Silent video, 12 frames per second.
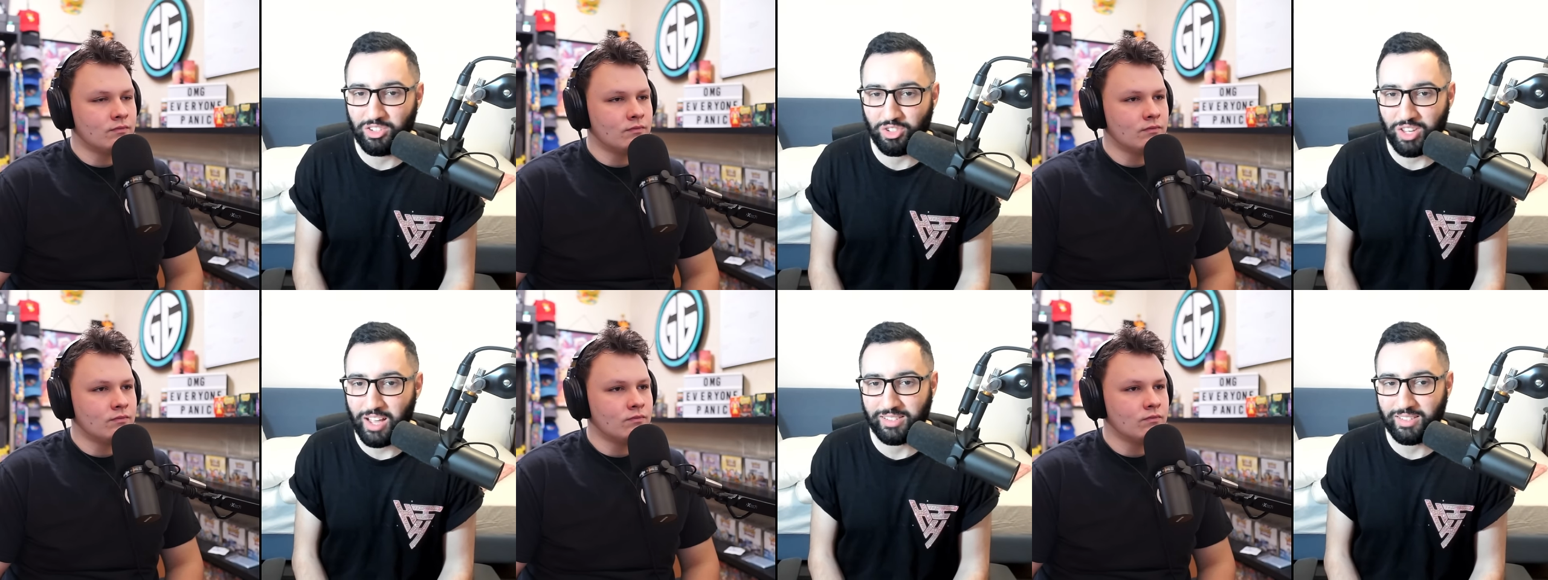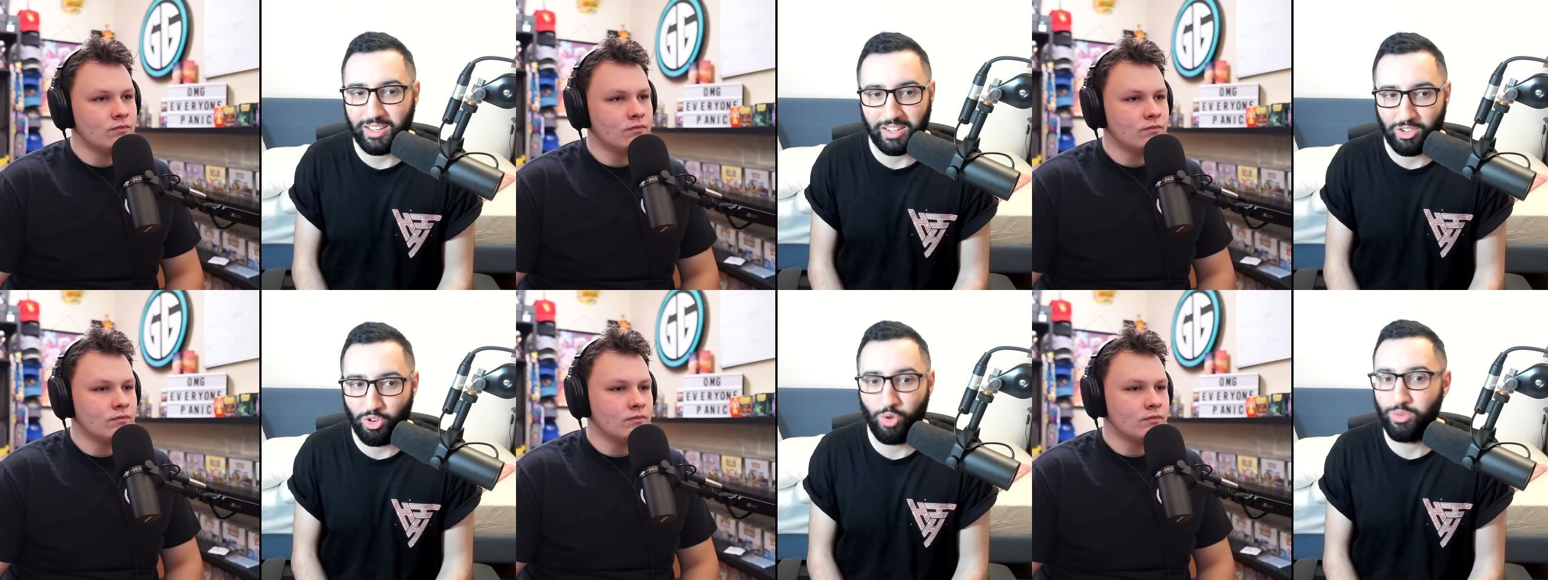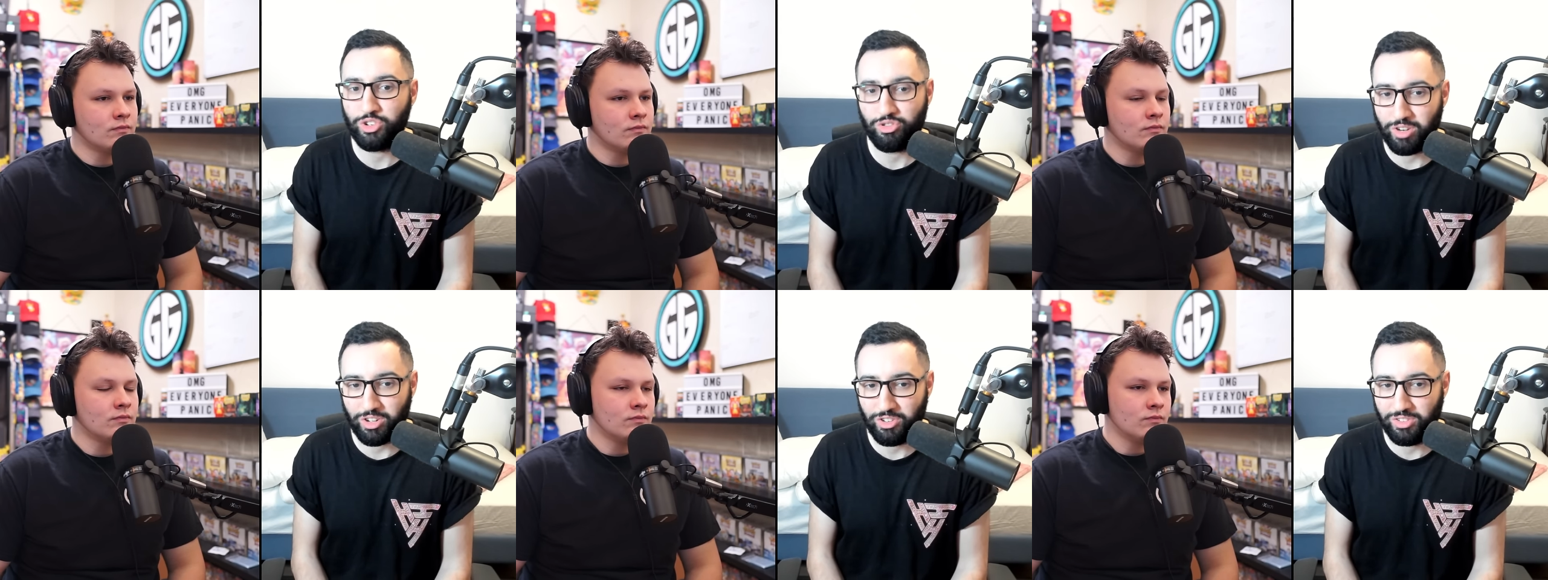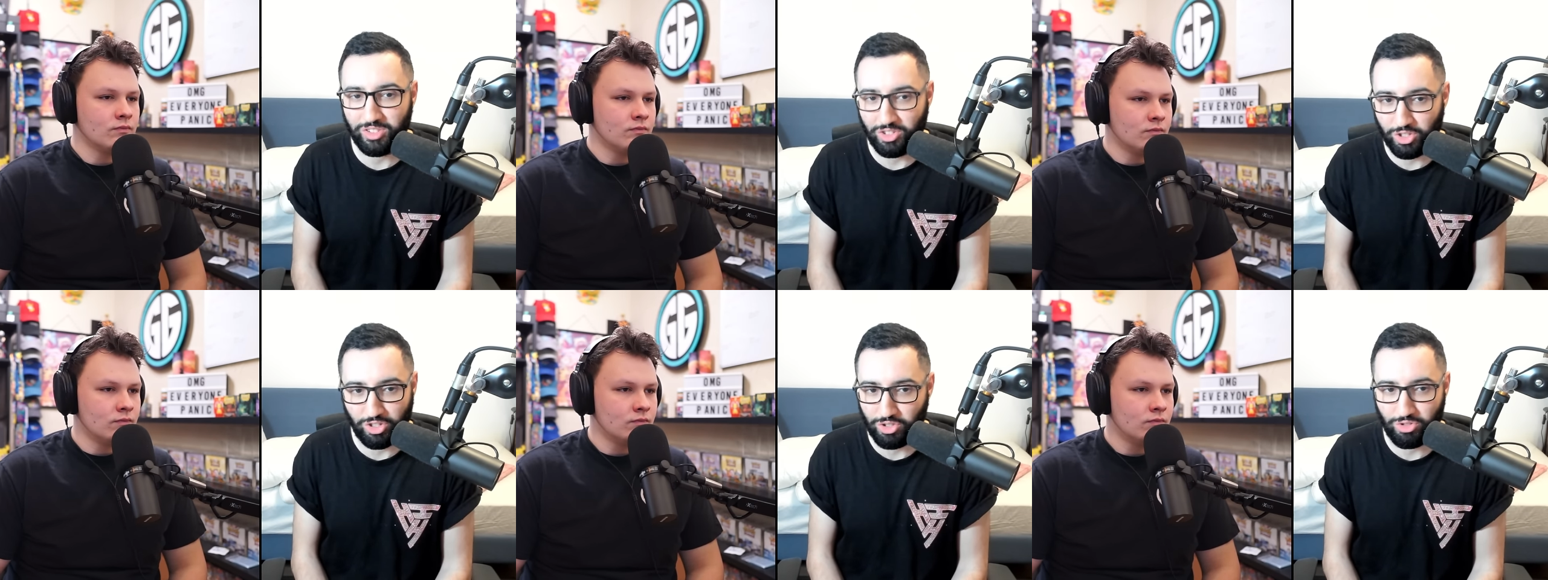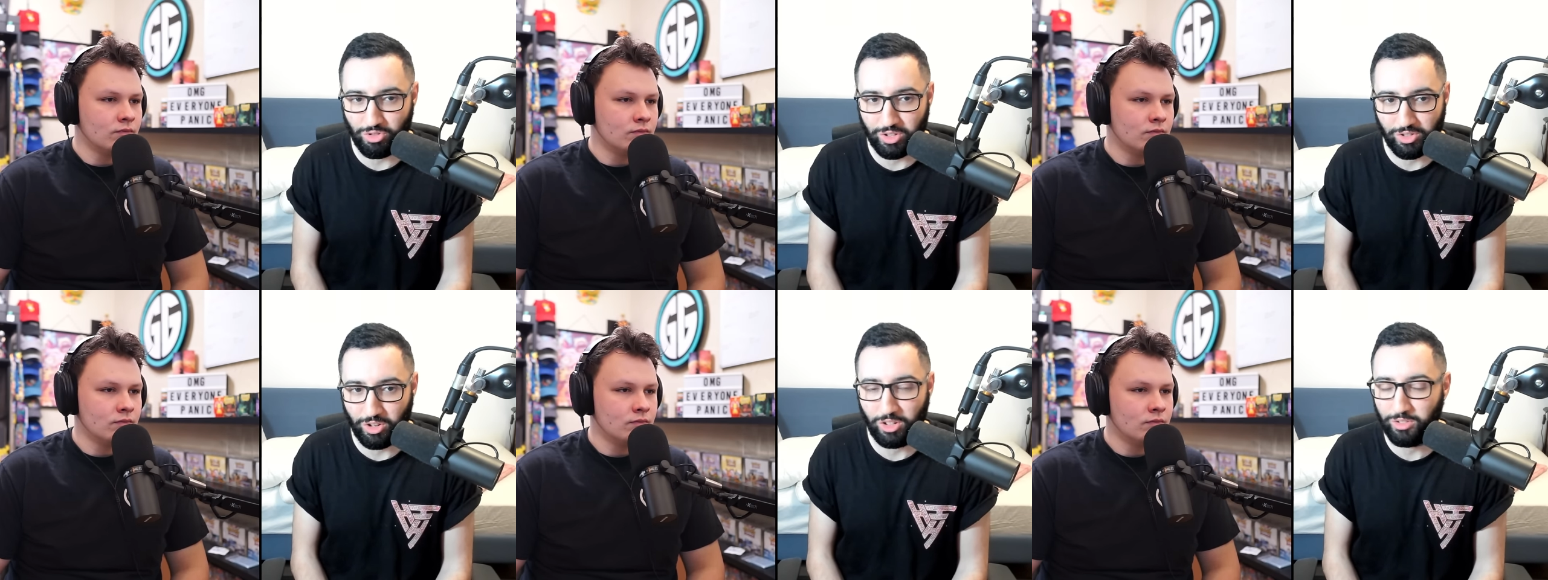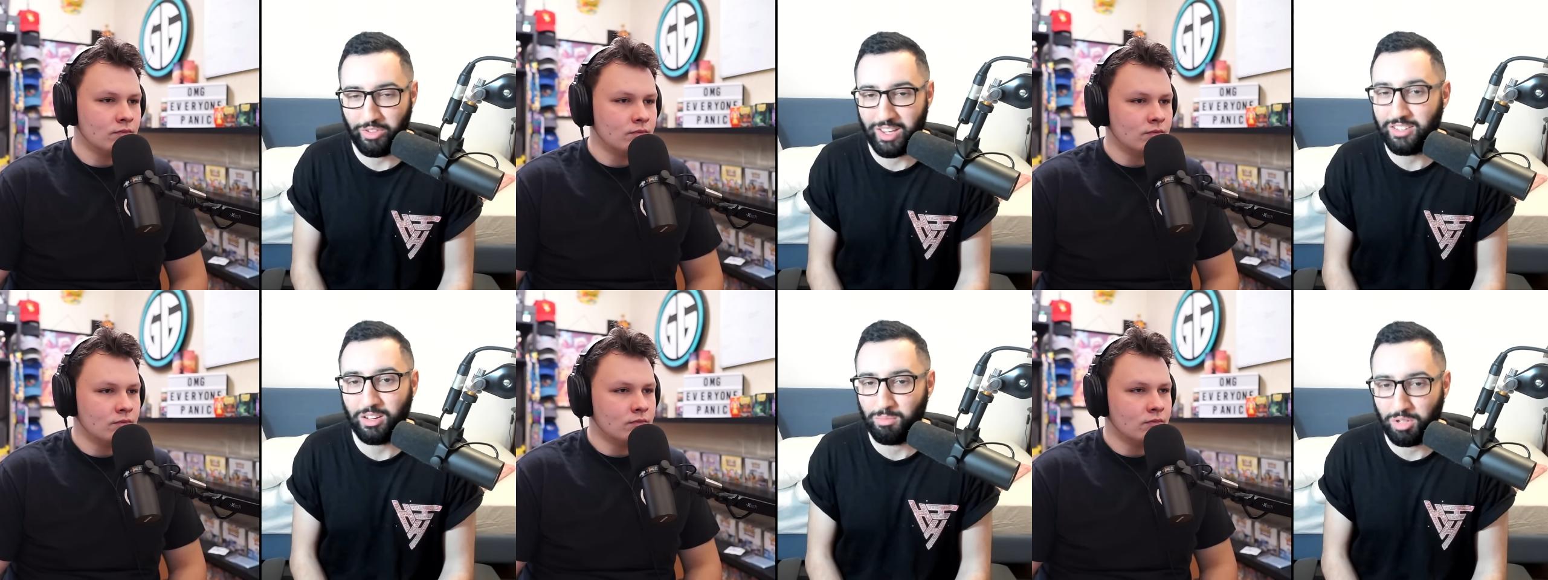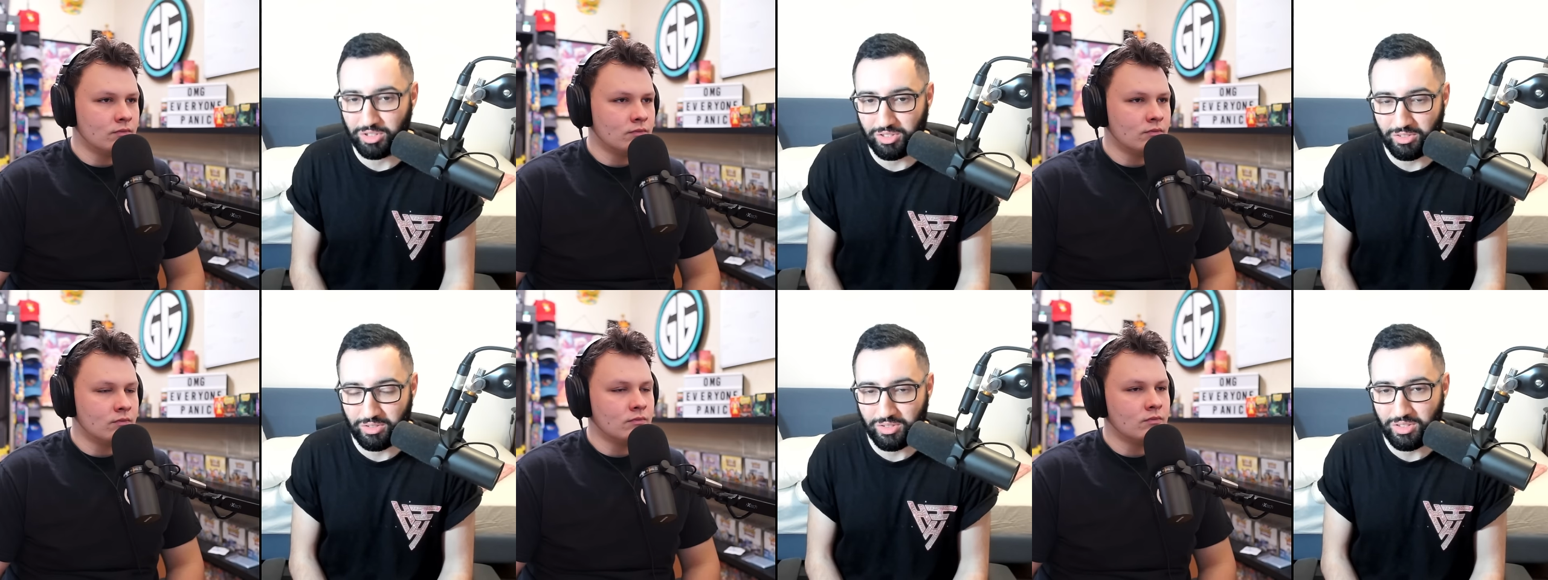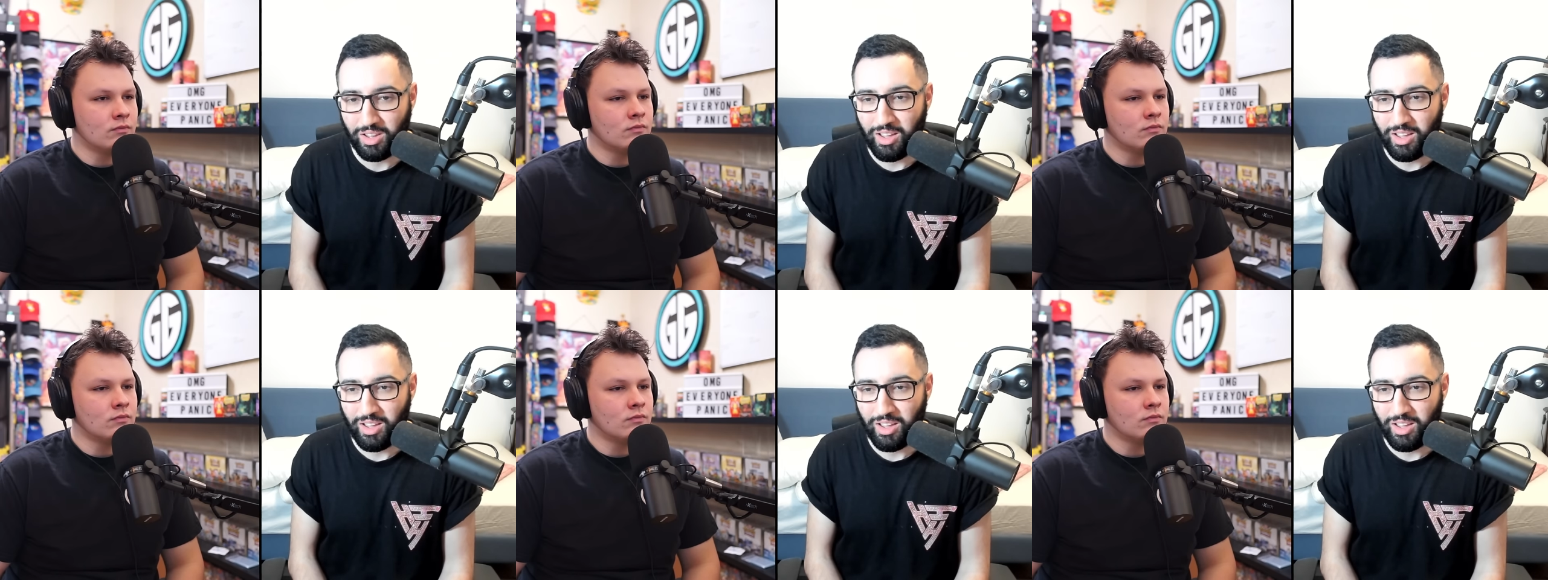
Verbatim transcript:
Speaker 1: just has like no restrictions, it just destroys all face-up monsters.